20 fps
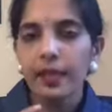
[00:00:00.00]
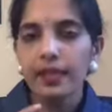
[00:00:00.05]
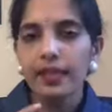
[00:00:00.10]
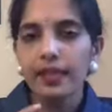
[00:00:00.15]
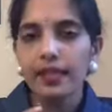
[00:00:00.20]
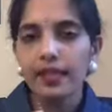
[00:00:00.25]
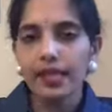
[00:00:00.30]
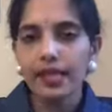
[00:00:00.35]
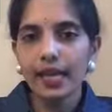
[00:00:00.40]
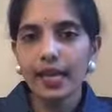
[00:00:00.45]

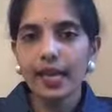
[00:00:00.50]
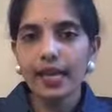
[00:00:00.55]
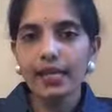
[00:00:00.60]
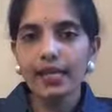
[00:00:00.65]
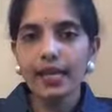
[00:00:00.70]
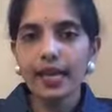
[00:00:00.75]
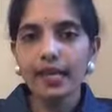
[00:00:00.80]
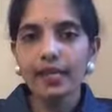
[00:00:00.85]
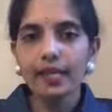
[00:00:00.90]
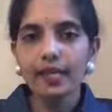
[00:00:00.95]
They say
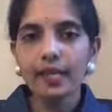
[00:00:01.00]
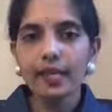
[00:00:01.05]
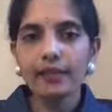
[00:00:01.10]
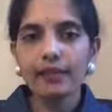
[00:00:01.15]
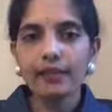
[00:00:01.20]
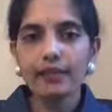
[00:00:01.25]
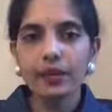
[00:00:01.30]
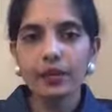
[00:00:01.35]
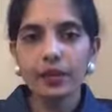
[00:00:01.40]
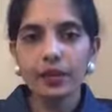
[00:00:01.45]
that
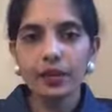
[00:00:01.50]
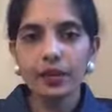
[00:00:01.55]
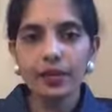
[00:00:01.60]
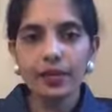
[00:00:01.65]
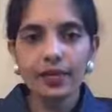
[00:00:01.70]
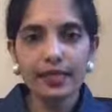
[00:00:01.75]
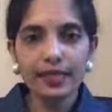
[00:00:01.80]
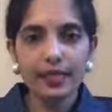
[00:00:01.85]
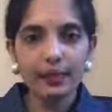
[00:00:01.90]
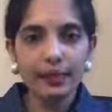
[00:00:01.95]
if you're
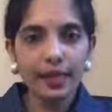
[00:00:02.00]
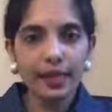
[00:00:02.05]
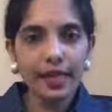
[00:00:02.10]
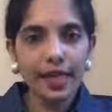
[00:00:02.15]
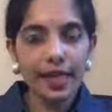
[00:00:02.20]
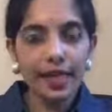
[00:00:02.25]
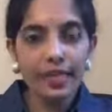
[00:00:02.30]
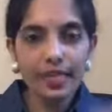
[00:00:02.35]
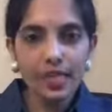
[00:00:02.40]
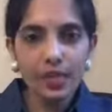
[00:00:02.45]
sleeping
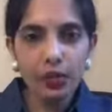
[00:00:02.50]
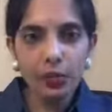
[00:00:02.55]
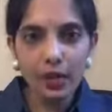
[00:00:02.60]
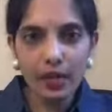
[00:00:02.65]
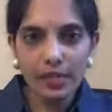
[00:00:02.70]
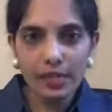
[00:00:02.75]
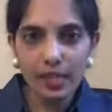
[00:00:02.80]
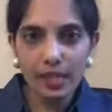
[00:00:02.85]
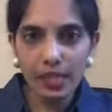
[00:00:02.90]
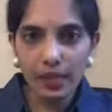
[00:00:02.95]

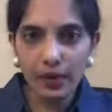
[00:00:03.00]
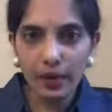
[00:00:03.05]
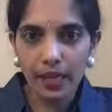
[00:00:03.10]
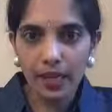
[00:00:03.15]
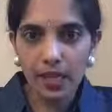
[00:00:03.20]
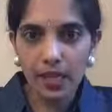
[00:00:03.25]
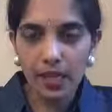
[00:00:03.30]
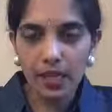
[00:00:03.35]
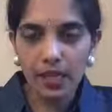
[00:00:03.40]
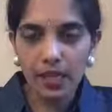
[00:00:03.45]
east-west
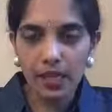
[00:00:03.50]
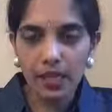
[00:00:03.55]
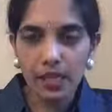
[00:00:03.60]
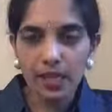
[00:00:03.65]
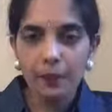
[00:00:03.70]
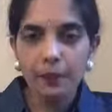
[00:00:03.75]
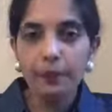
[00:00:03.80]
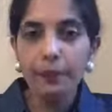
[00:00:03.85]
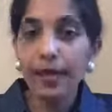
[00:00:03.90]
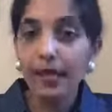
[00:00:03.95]
direction,
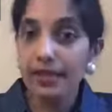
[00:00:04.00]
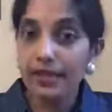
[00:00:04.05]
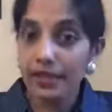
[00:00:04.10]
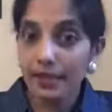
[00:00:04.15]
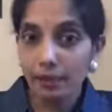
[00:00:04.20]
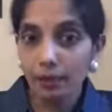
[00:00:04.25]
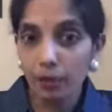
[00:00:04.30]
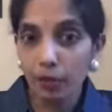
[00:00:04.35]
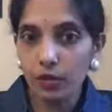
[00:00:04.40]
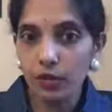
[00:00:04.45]
that is the
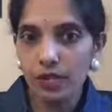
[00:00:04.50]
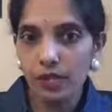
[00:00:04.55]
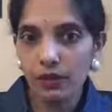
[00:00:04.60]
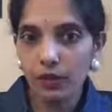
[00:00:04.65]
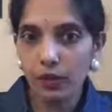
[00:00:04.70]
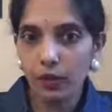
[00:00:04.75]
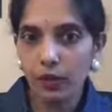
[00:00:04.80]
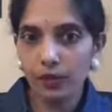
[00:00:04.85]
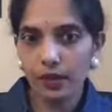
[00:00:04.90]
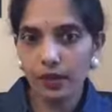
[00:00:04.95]
most
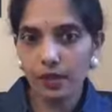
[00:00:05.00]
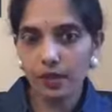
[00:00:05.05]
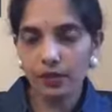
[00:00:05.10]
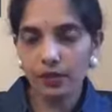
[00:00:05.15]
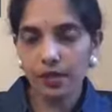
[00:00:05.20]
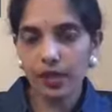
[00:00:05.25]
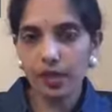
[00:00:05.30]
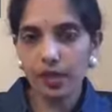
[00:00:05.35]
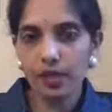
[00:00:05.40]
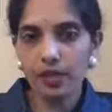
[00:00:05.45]
important
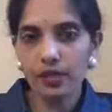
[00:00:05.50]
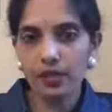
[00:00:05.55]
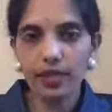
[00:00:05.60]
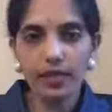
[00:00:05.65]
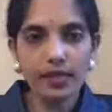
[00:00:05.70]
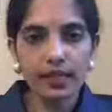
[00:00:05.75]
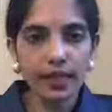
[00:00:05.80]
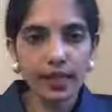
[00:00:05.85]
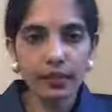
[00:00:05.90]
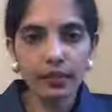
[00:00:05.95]
direction
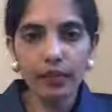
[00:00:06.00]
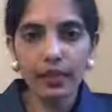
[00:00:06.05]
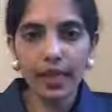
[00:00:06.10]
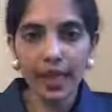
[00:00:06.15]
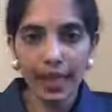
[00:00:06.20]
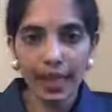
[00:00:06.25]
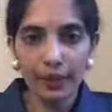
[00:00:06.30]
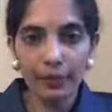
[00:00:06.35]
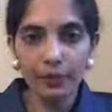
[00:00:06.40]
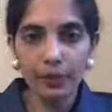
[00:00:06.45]
that will
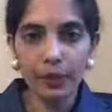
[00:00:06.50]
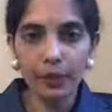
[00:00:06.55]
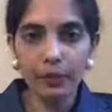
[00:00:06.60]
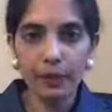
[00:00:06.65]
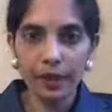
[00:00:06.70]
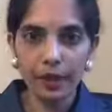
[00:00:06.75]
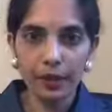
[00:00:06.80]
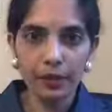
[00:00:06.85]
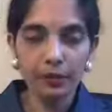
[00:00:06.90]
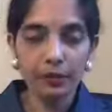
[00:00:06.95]
help you
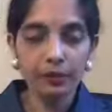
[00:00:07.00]
better